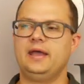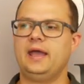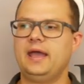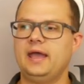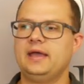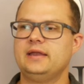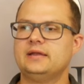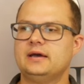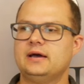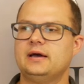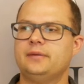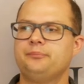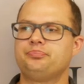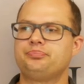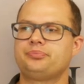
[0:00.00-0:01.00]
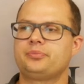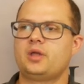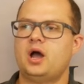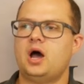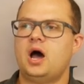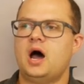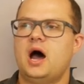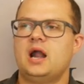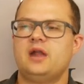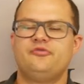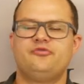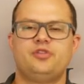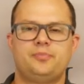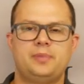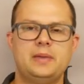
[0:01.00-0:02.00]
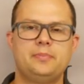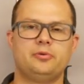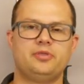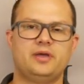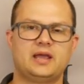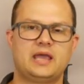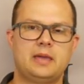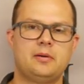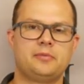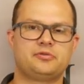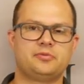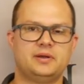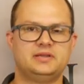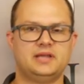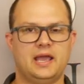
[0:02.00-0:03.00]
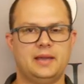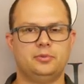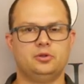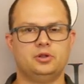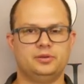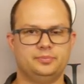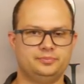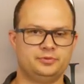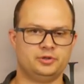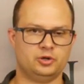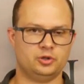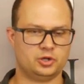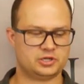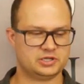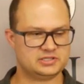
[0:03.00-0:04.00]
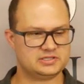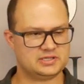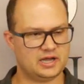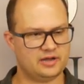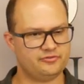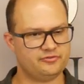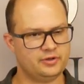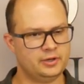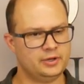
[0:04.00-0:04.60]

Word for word: And um, out of the people that came up to my table and you know looked at stuff,